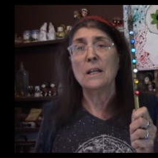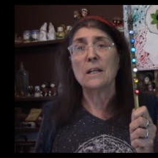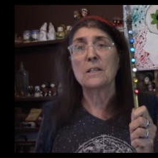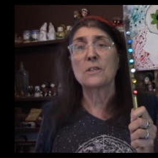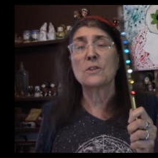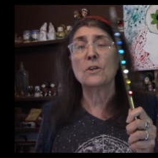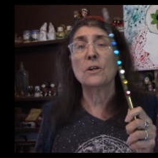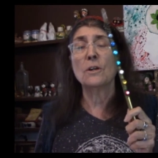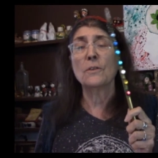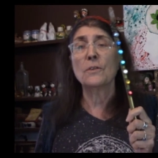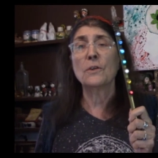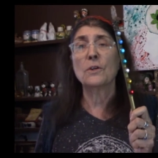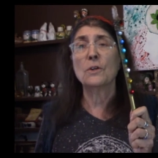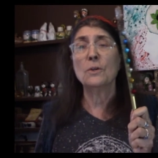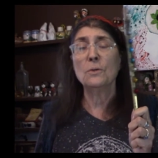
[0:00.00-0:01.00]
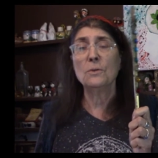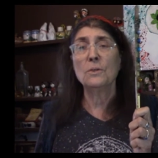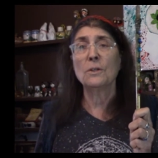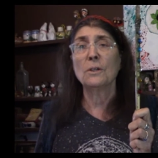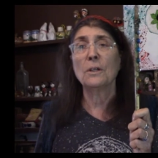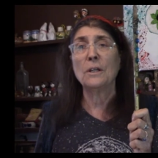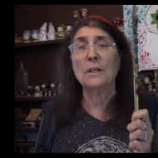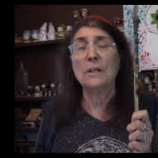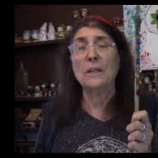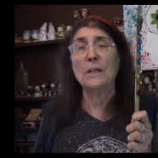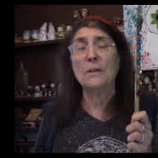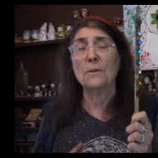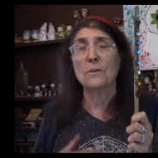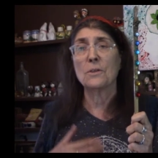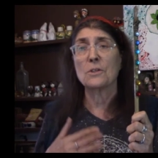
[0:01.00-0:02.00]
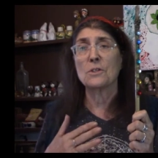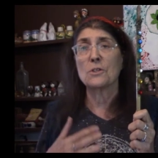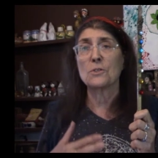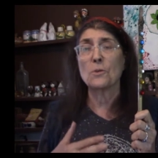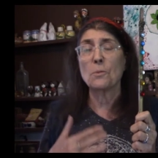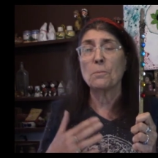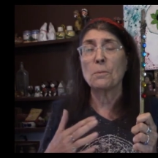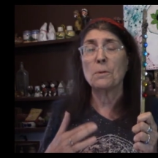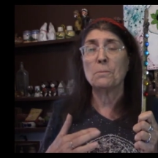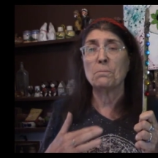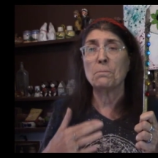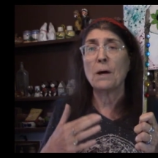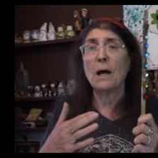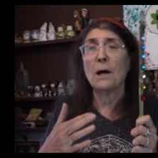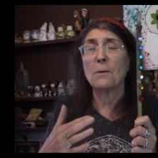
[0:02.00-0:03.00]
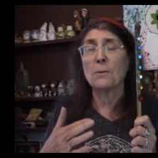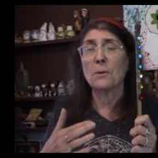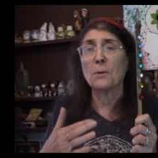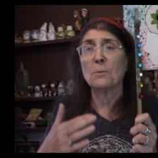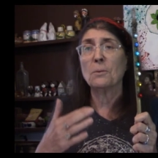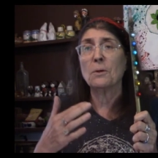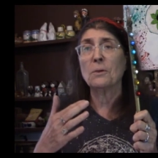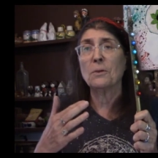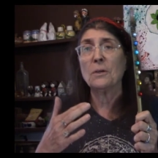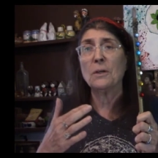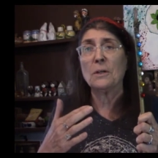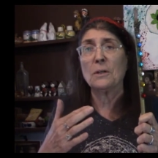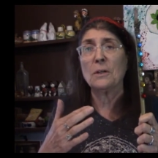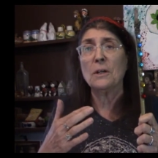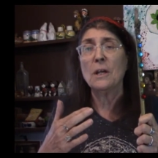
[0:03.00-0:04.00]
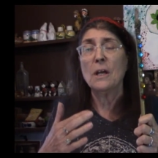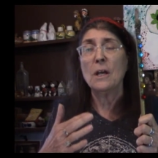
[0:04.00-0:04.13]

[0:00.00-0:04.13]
It's called the Kundalini or the serpent power within.